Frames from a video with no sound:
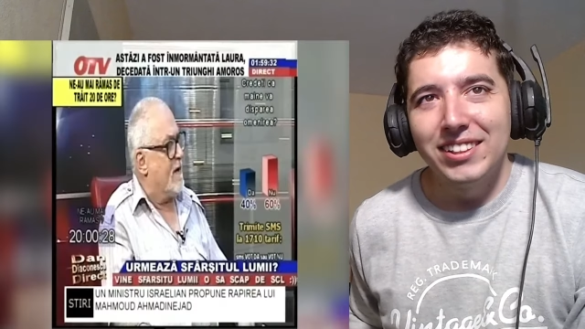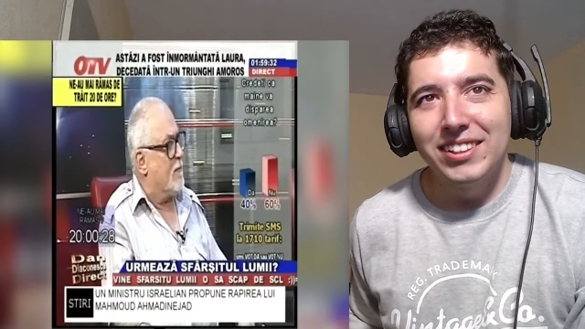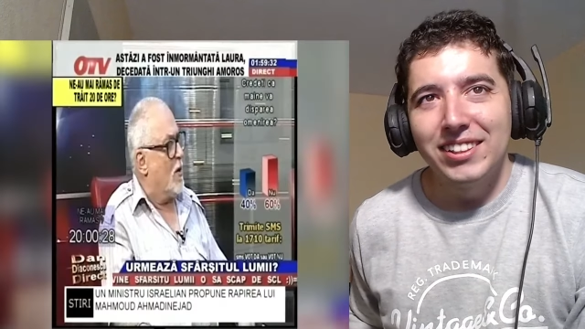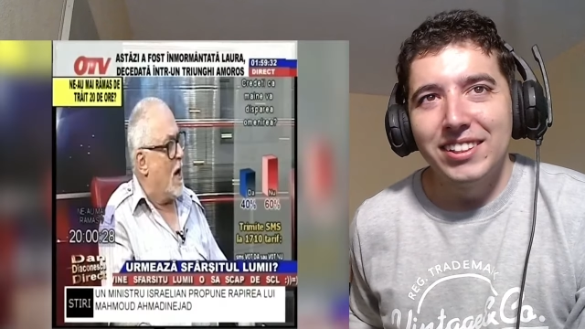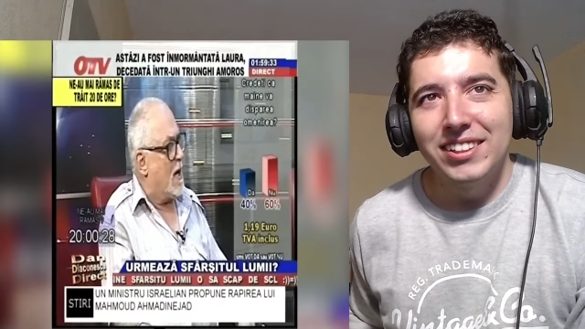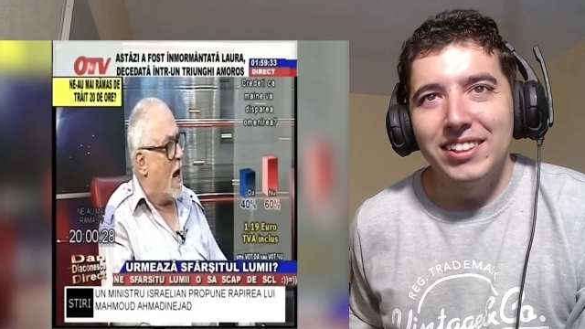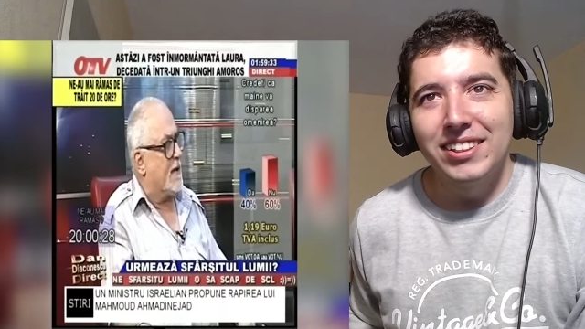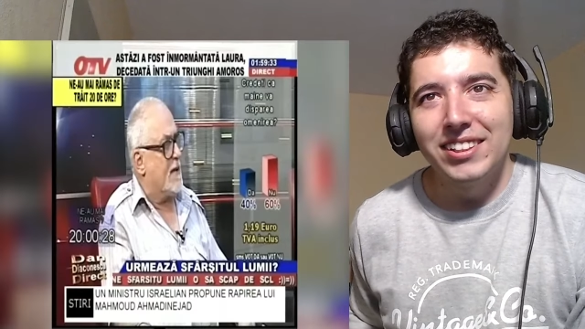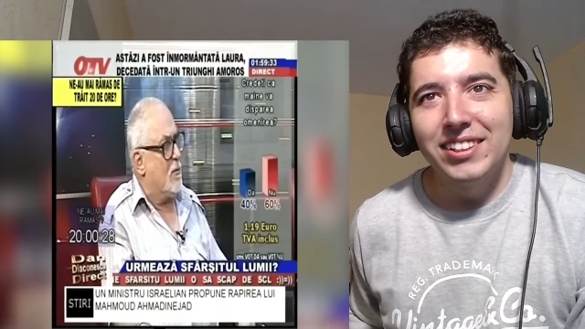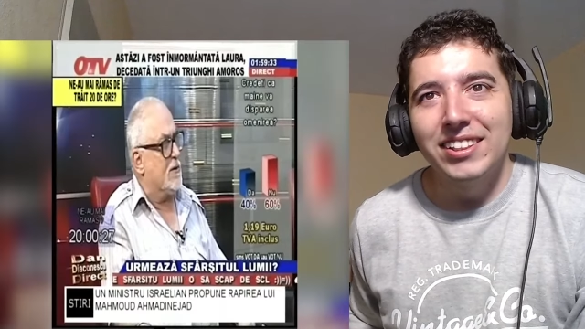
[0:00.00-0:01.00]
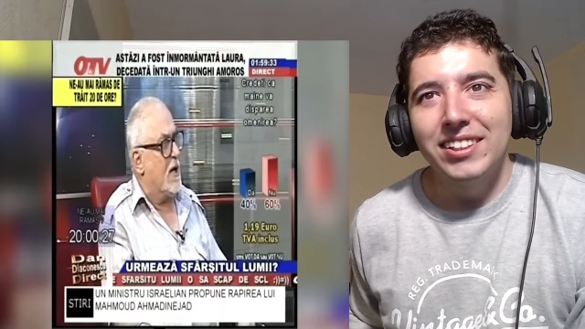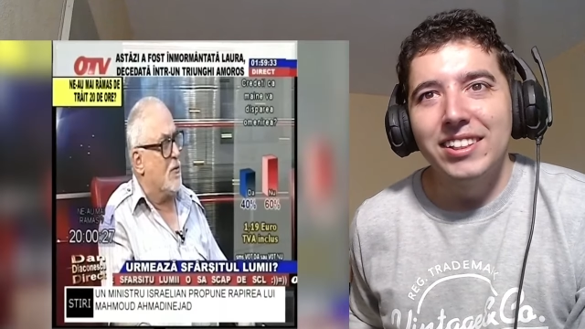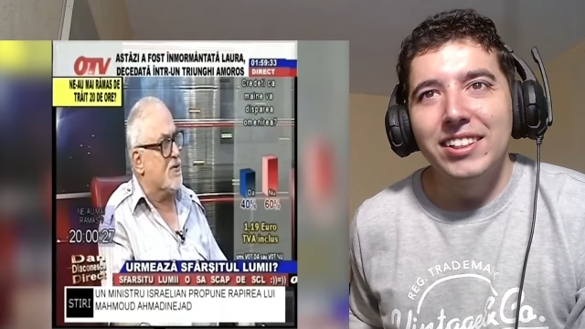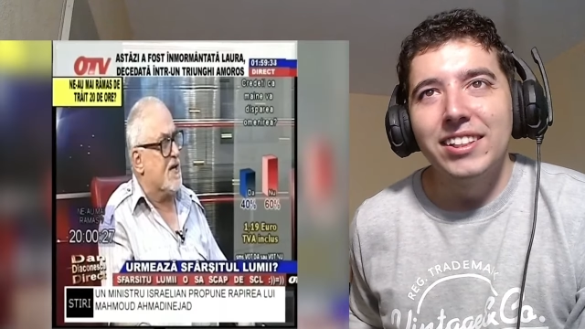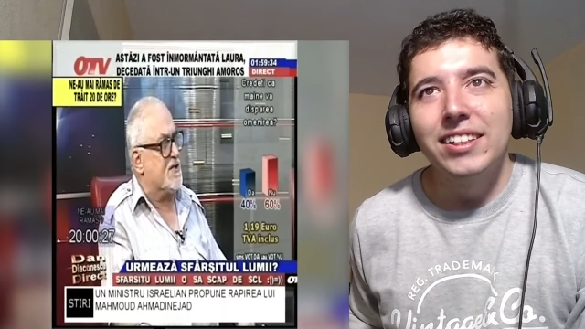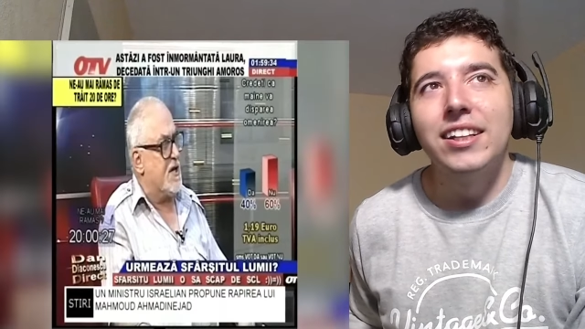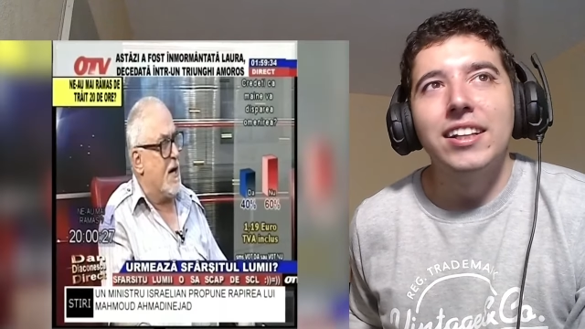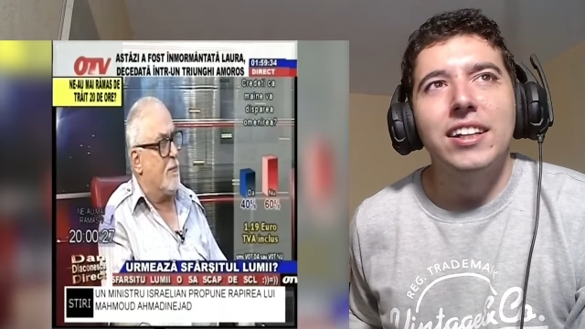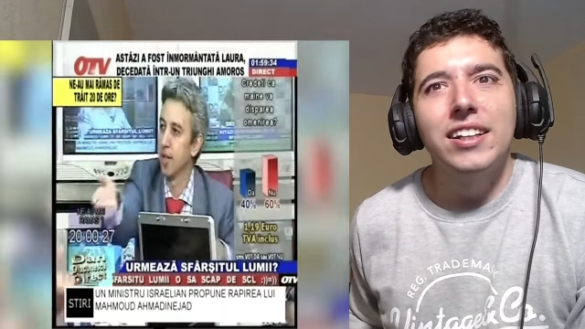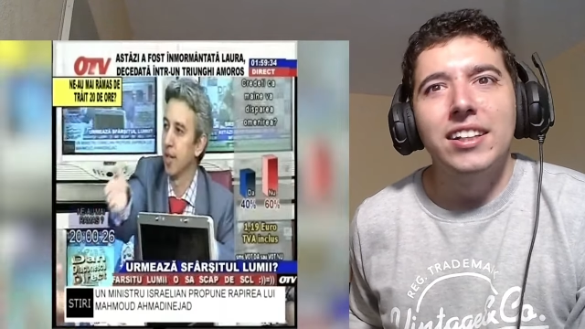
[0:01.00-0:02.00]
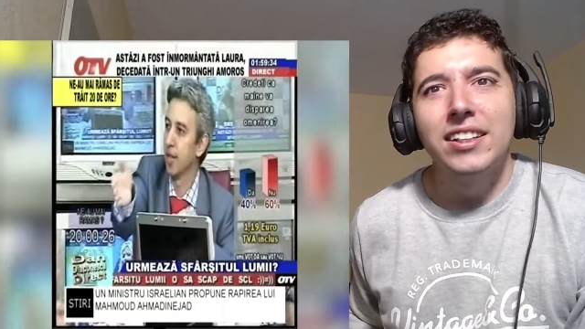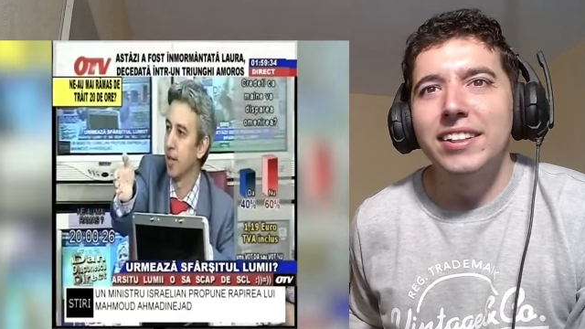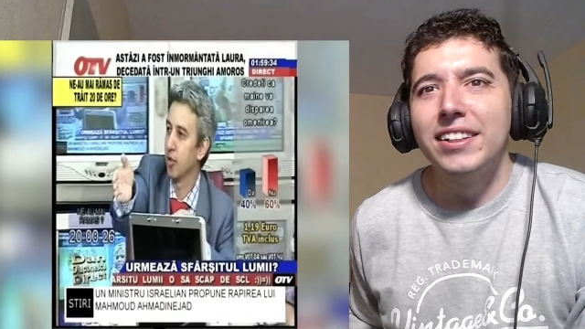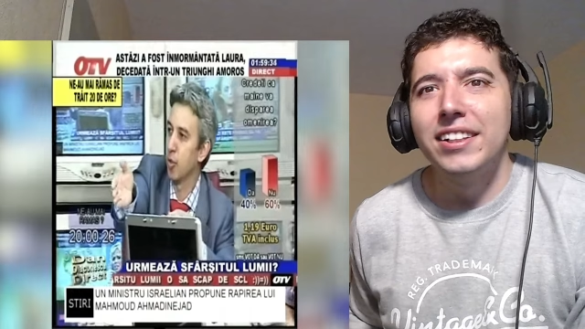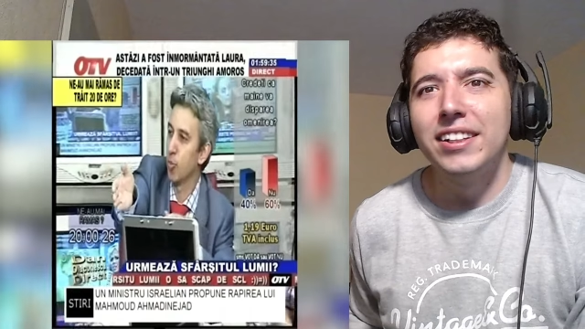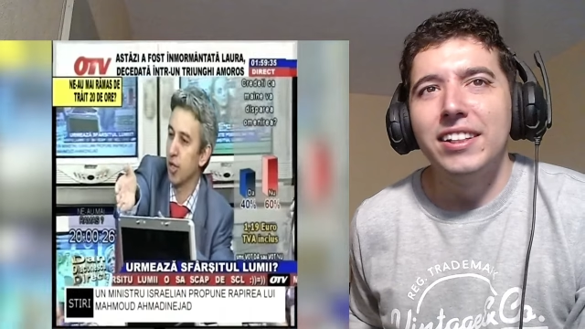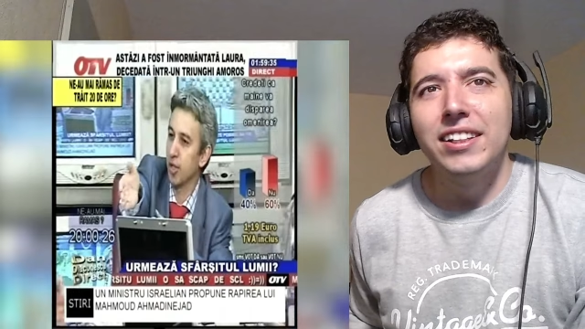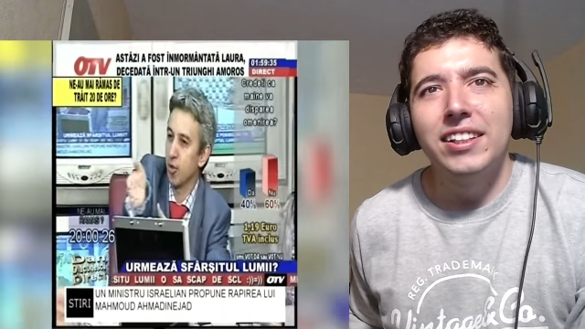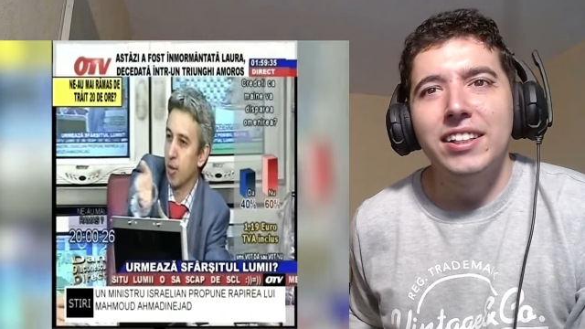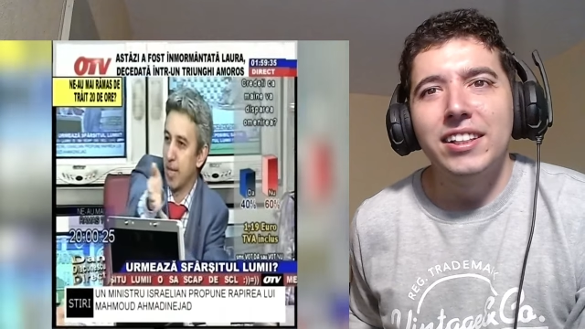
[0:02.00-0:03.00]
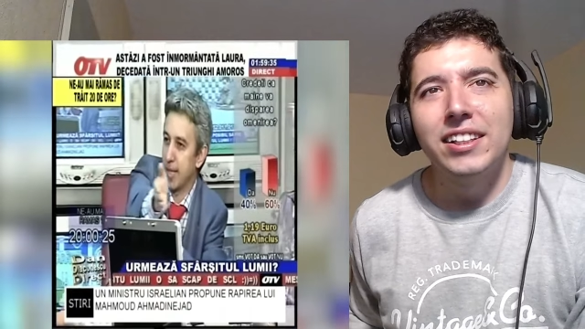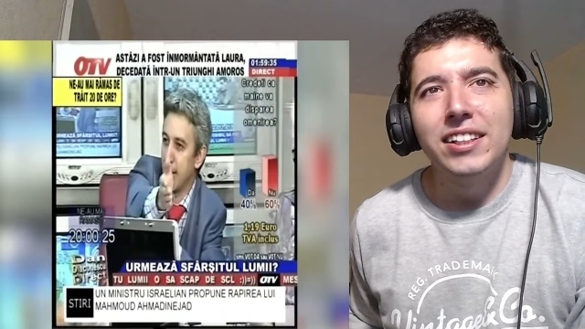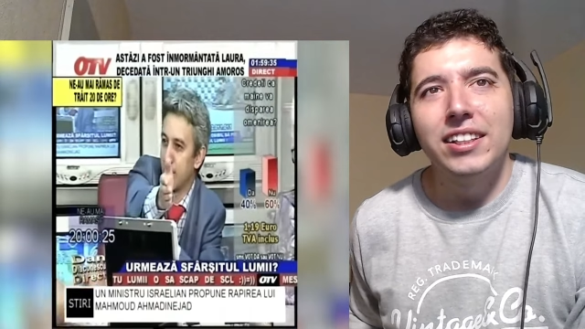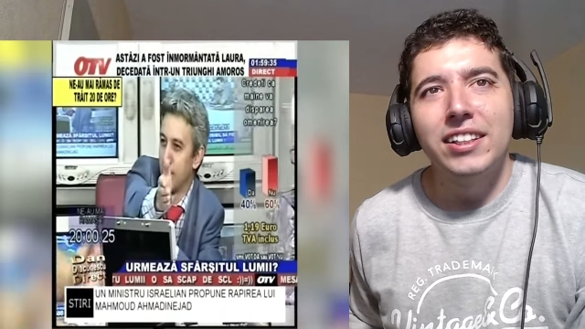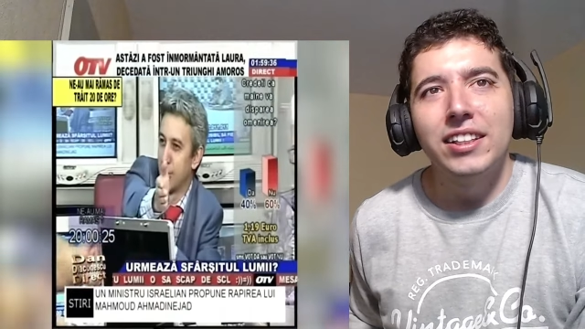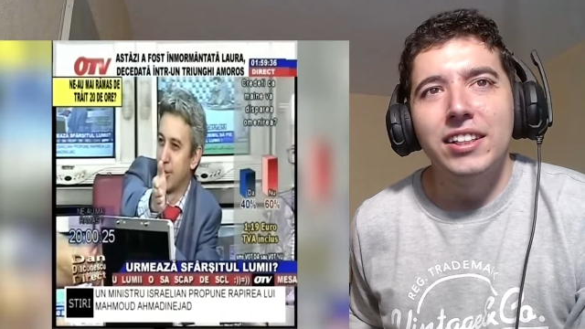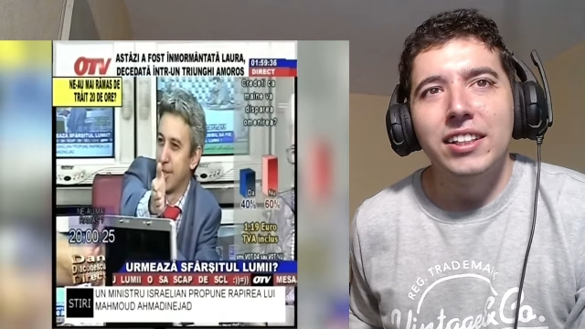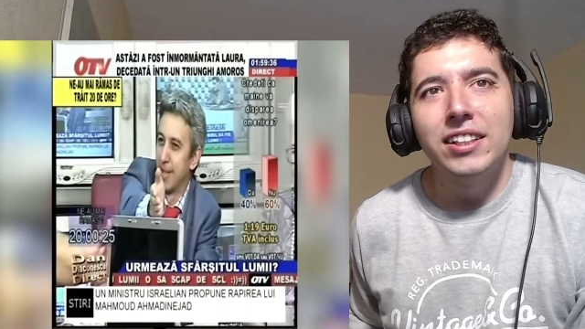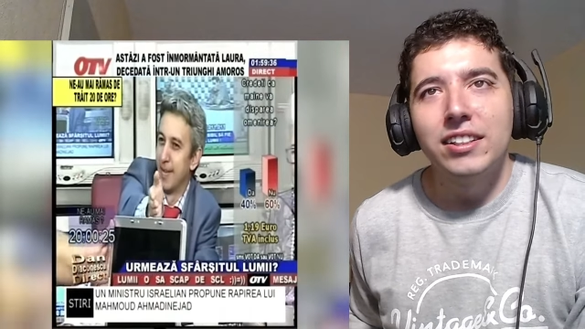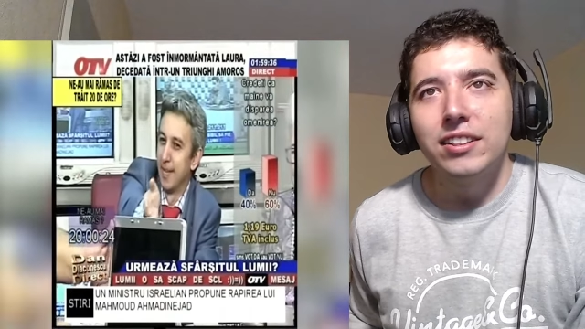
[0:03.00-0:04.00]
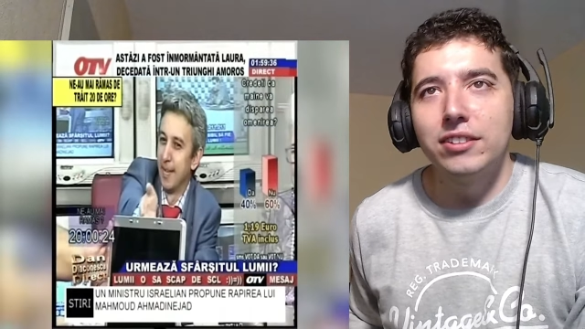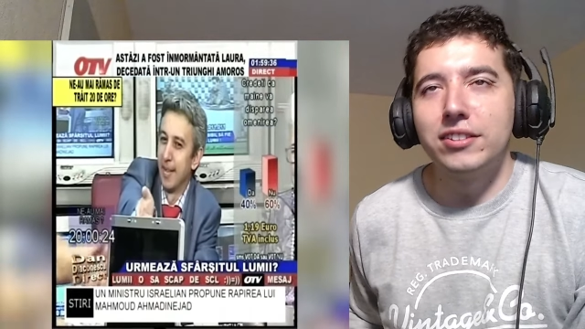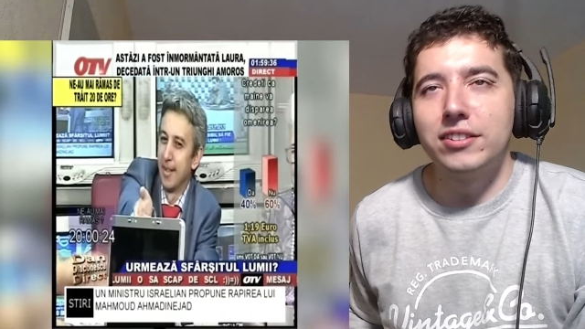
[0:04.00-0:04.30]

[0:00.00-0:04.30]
Speaker 1: which was a makeshift talk show with extremely amateur production value.